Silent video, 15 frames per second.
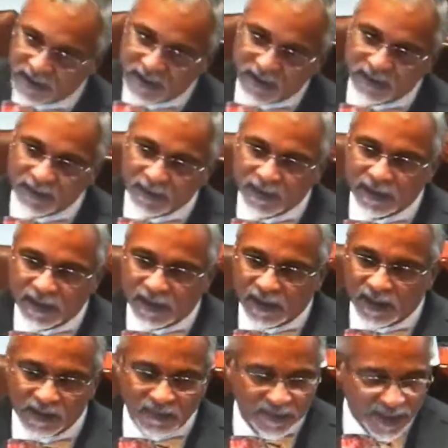to do.
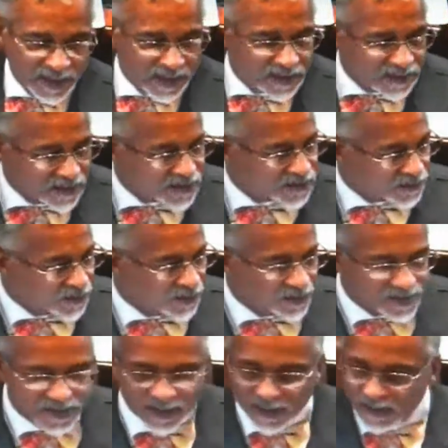Many in this
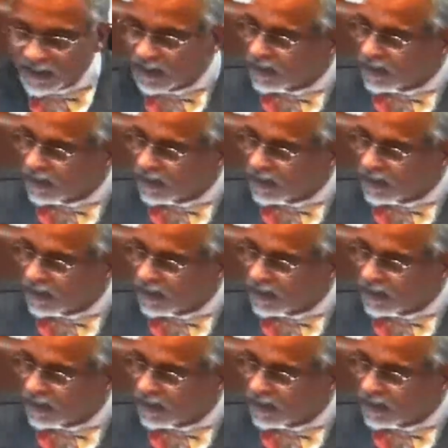room said,